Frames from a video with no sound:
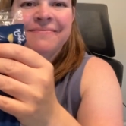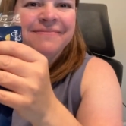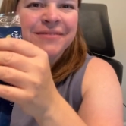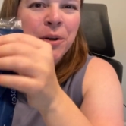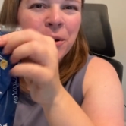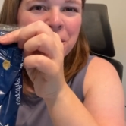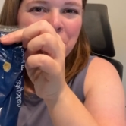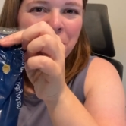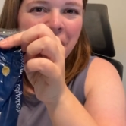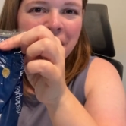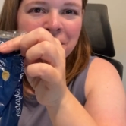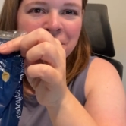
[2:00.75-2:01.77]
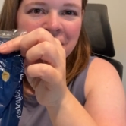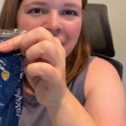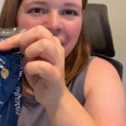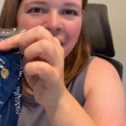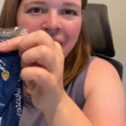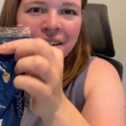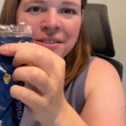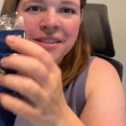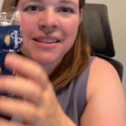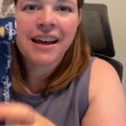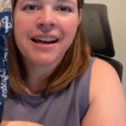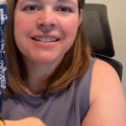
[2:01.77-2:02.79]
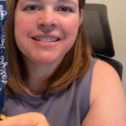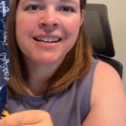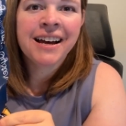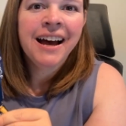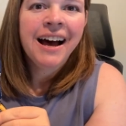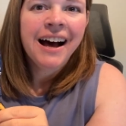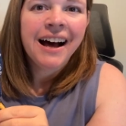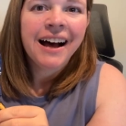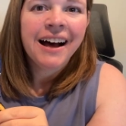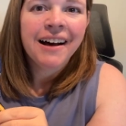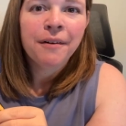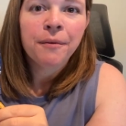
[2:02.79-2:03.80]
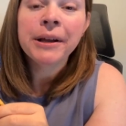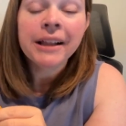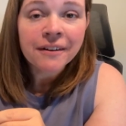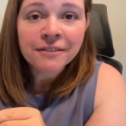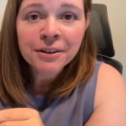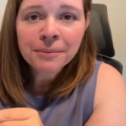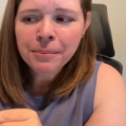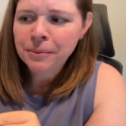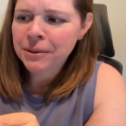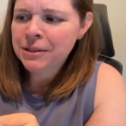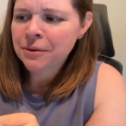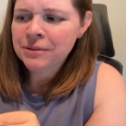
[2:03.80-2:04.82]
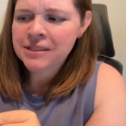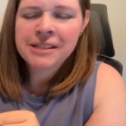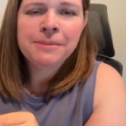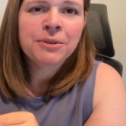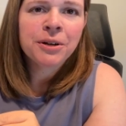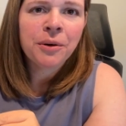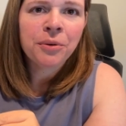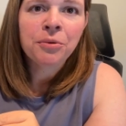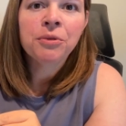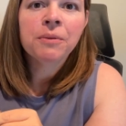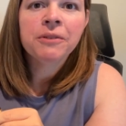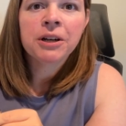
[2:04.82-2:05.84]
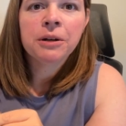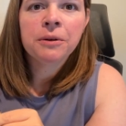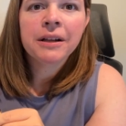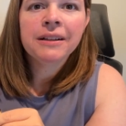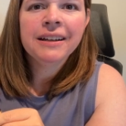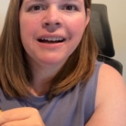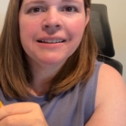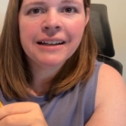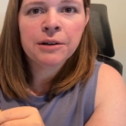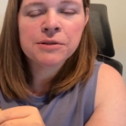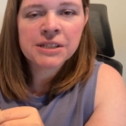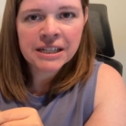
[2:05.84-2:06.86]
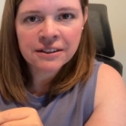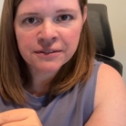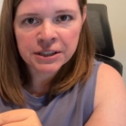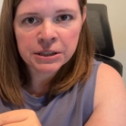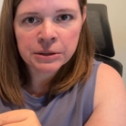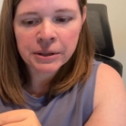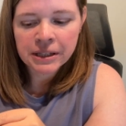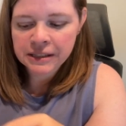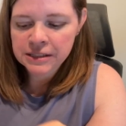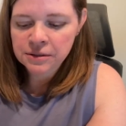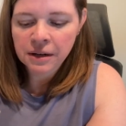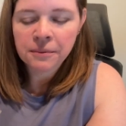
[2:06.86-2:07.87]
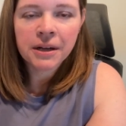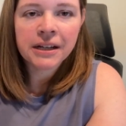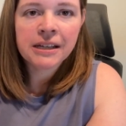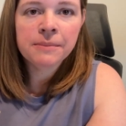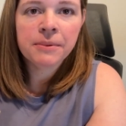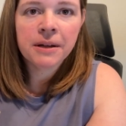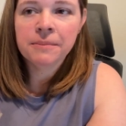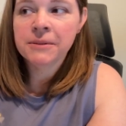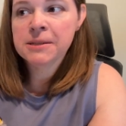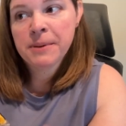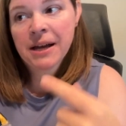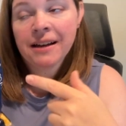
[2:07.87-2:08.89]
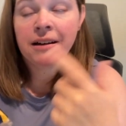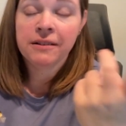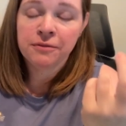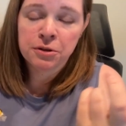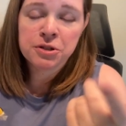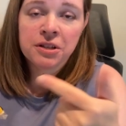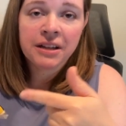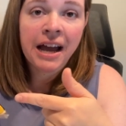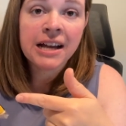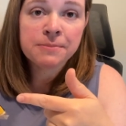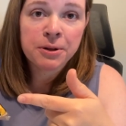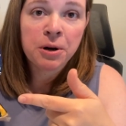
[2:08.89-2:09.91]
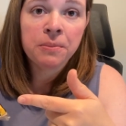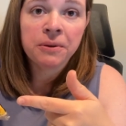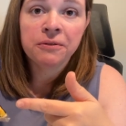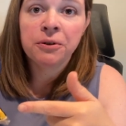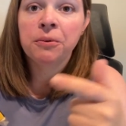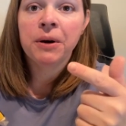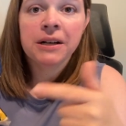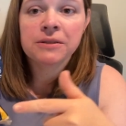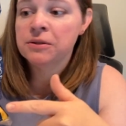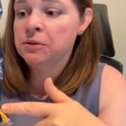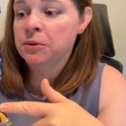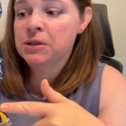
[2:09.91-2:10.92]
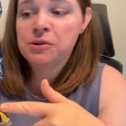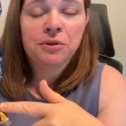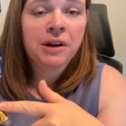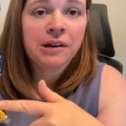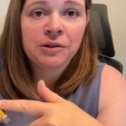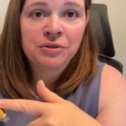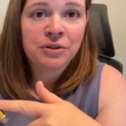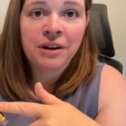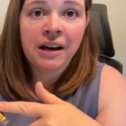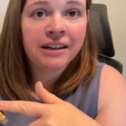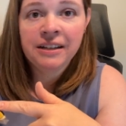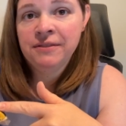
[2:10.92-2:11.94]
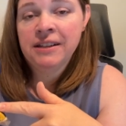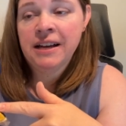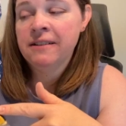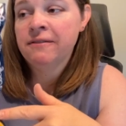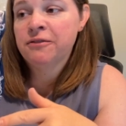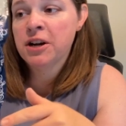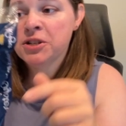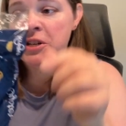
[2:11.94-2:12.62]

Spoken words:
The oyster crackers in our house that we love them, but we don't seem to go through them very quickly and they go stale very quickly. So I want to keep them. This bag unfortunately has been open for a while, so the oyster crackers are not even that fresh